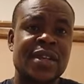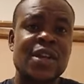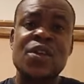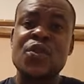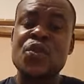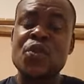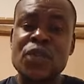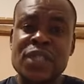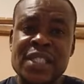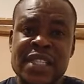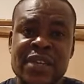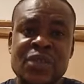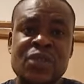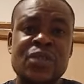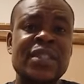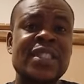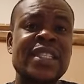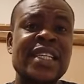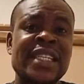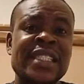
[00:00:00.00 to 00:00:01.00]
No
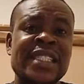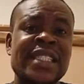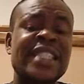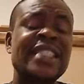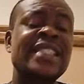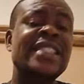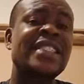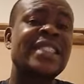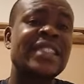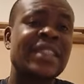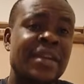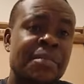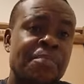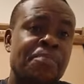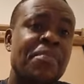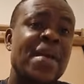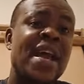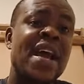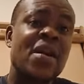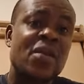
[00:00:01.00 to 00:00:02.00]
security agent
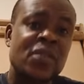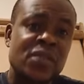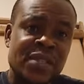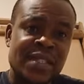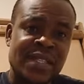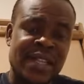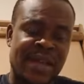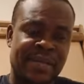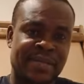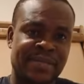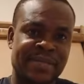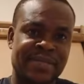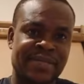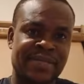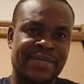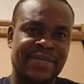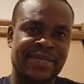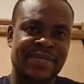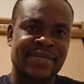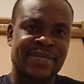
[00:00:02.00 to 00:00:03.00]
repels them.
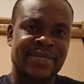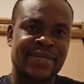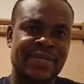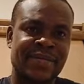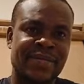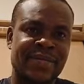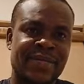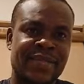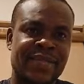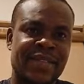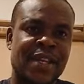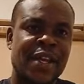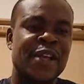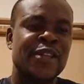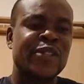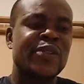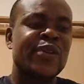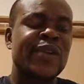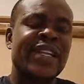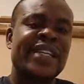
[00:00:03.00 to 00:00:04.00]

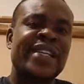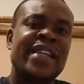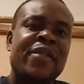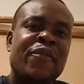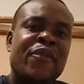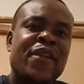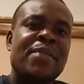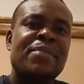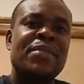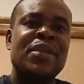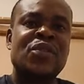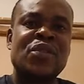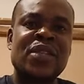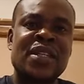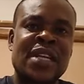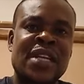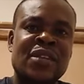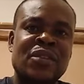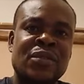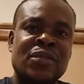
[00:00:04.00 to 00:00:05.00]
So the difference between
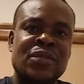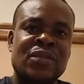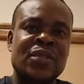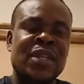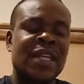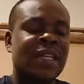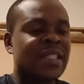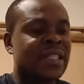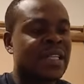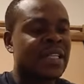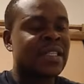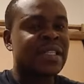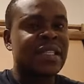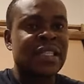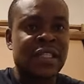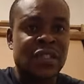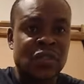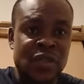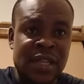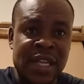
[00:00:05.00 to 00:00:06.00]
that of Sudan is that the
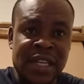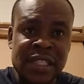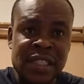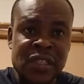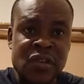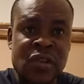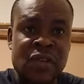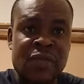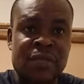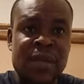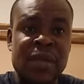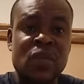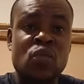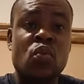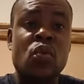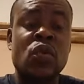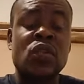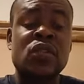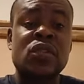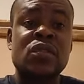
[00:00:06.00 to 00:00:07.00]
Sudanese government
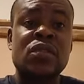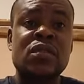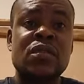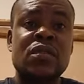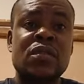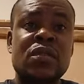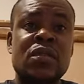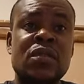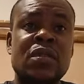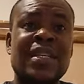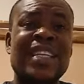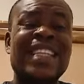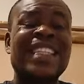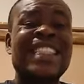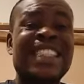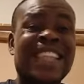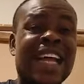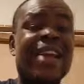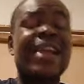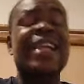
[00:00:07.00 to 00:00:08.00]
was
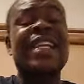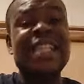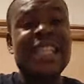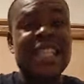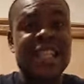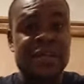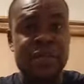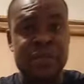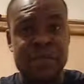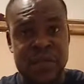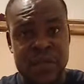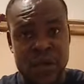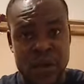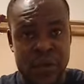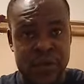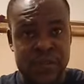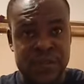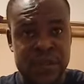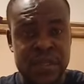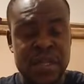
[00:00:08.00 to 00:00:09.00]
directly
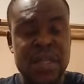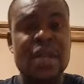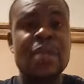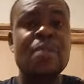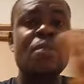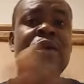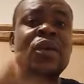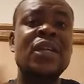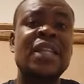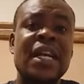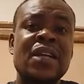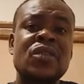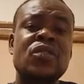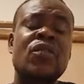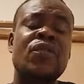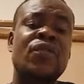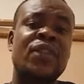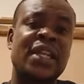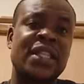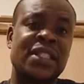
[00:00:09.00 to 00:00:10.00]
involved, but that
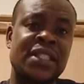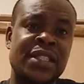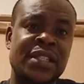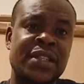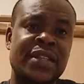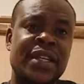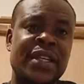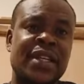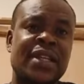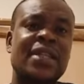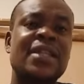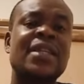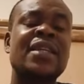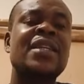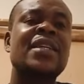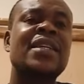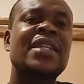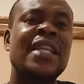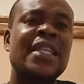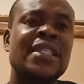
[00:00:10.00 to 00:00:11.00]
of Nigeria,
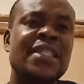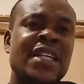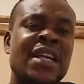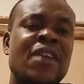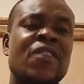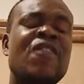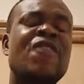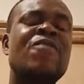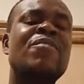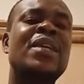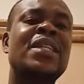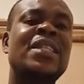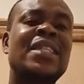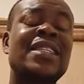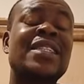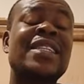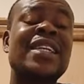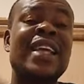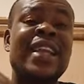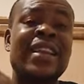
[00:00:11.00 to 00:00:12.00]
Nigerian government
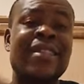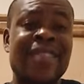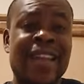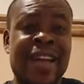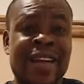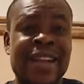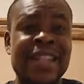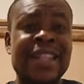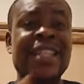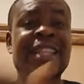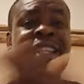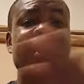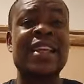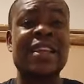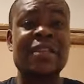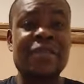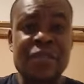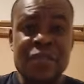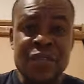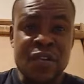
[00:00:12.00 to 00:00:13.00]
is indirectly
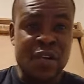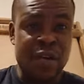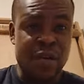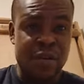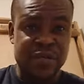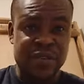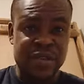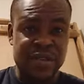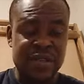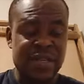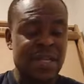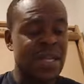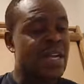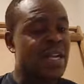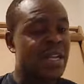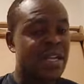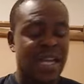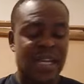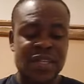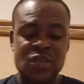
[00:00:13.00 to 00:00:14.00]
involved.
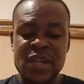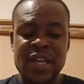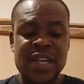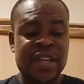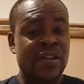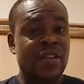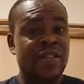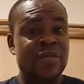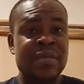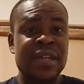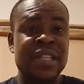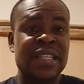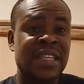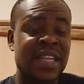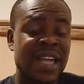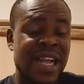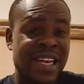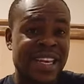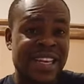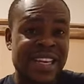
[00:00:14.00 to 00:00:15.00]
That's why the government
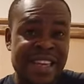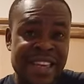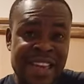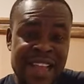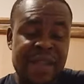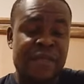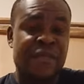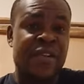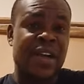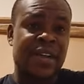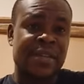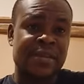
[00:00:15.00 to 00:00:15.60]
can never